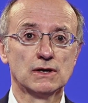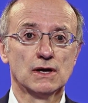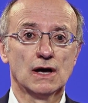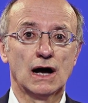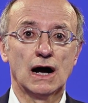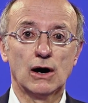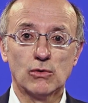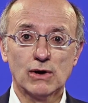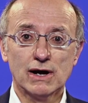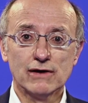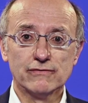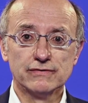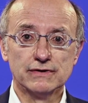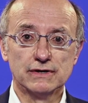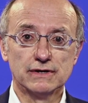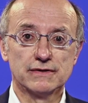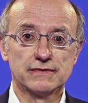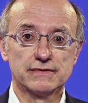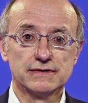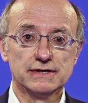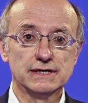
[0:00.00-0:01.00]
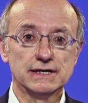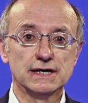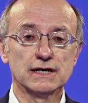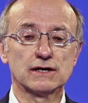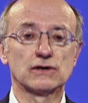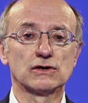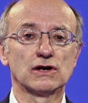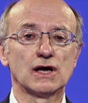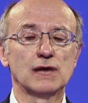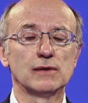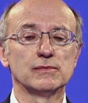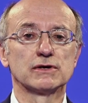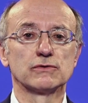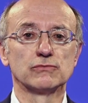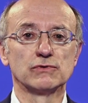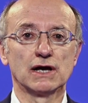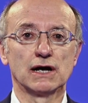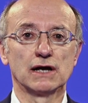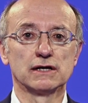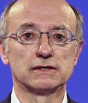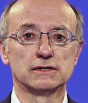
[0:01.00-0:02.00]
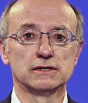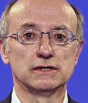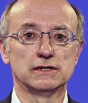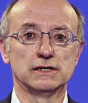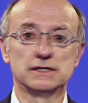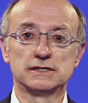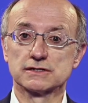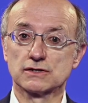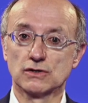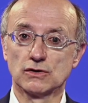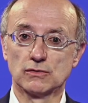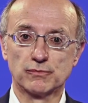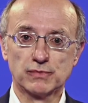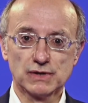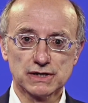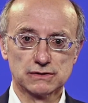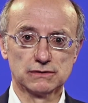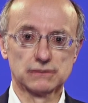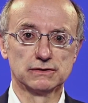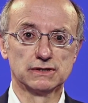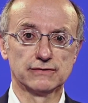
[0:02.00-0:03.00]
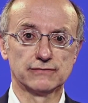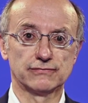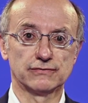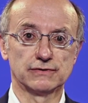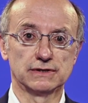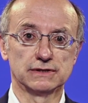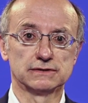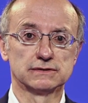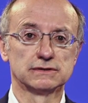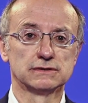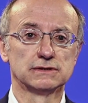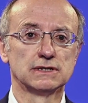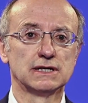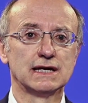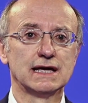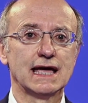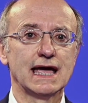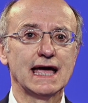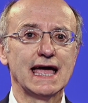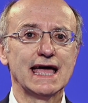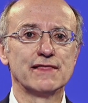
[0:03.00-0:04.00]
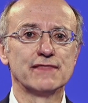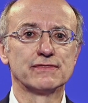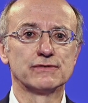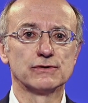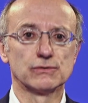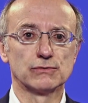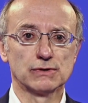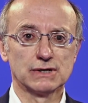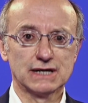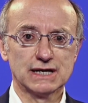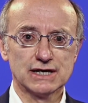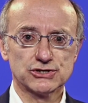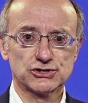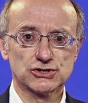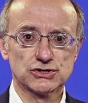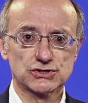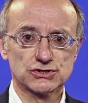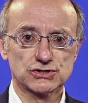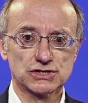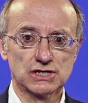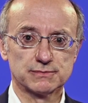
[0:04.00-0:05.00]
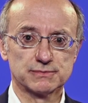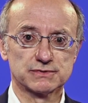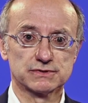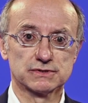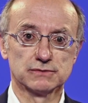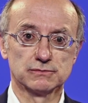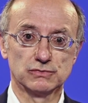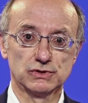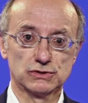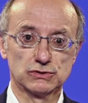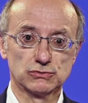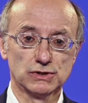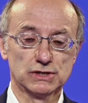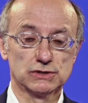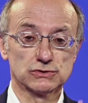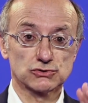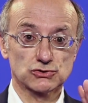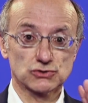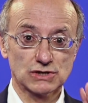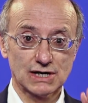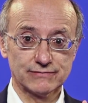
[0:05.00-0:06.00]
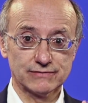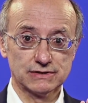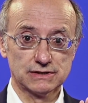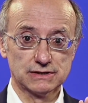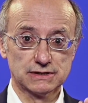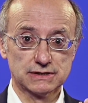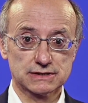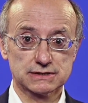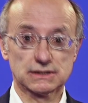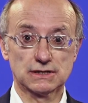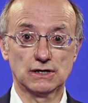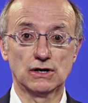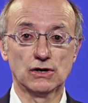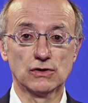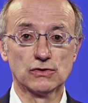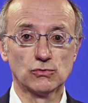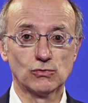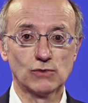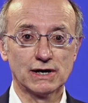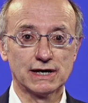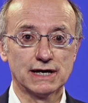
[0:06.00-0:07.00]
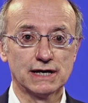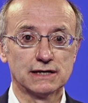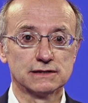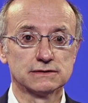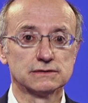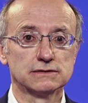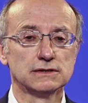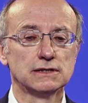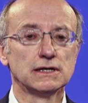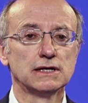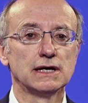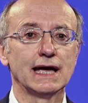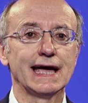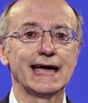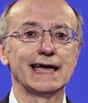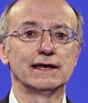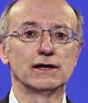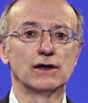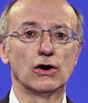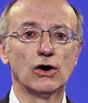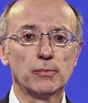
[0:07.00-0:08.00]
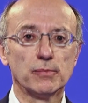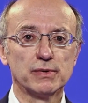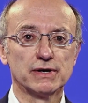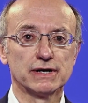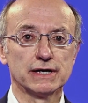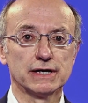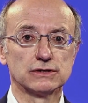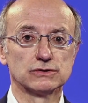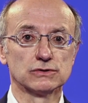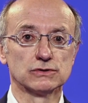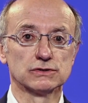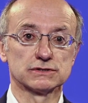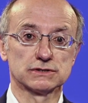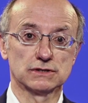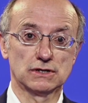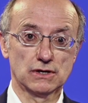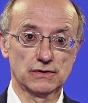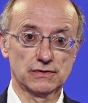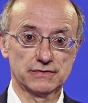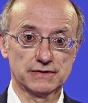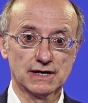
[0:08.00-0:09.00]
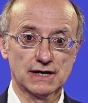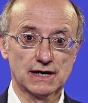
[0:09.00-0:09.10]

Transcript: However, the economic reality is completely different, and the relationships between travelers on the one hand and operators on the